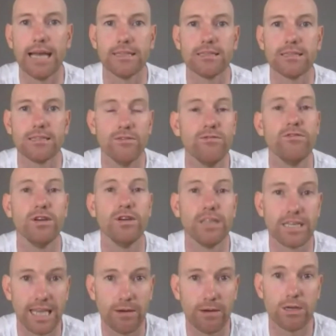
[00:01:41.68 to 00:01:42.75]
the feeling that
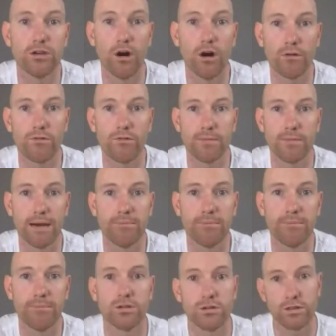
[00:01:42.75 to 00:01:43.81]
we got from that
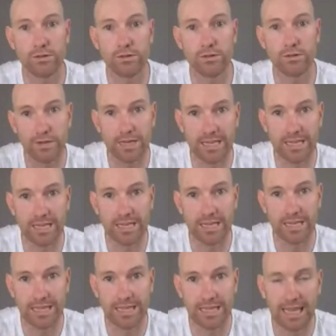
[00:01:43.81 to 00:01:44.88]
person, or the feeling that that
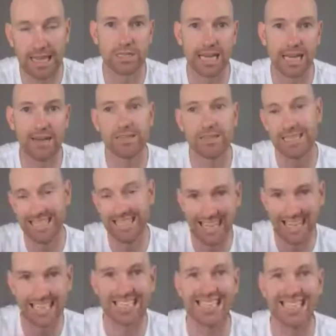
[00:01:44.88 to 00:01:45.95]
person gave us,
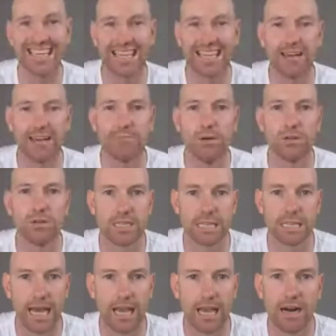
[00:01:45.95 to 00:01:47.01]
the energy that that
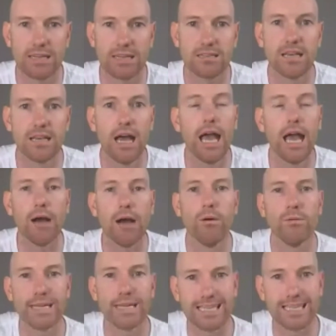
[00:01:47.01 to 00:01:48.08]
person gave us.
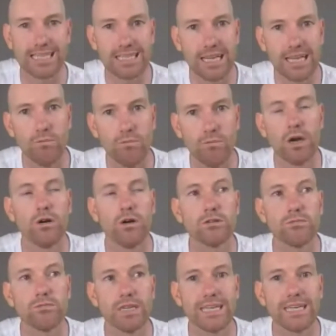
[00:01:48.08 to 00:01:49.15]
And when we can understand where
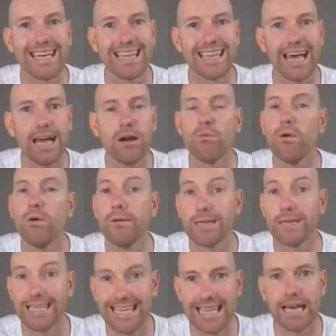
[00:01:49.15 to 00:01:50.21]
else we can get that, or where
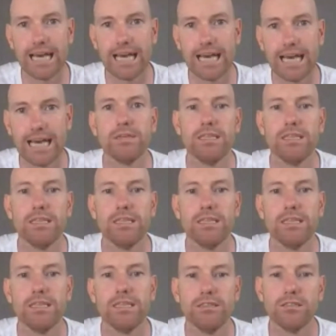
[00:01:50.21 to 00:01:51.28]
we can get that within
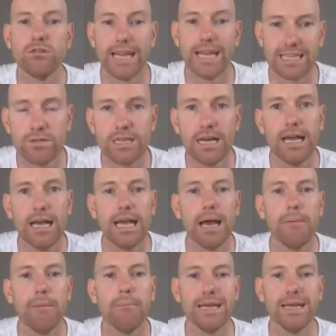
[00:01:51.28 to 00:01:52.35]
inside
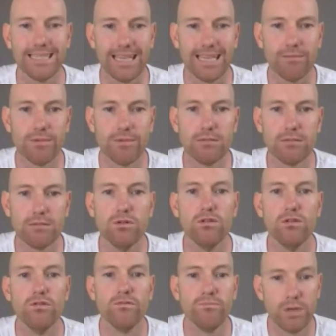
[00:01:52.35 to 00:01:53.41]
ourselves, it means then
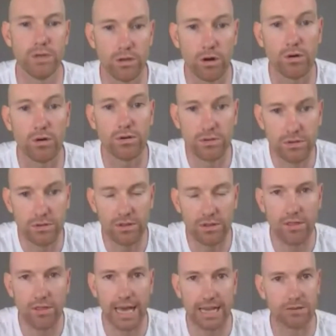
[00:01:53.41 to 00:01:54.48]
we can move
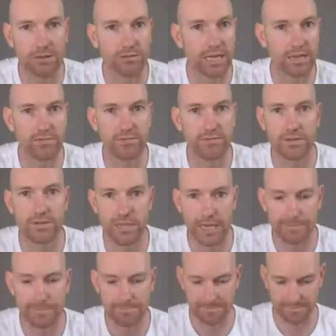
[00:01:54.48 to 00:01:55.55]
beyond that grief.
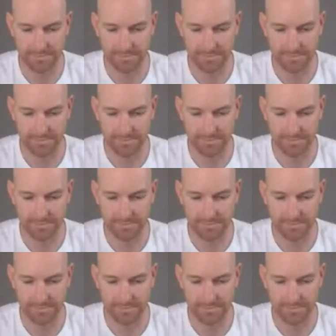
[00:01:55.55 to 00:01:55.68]
Yeah.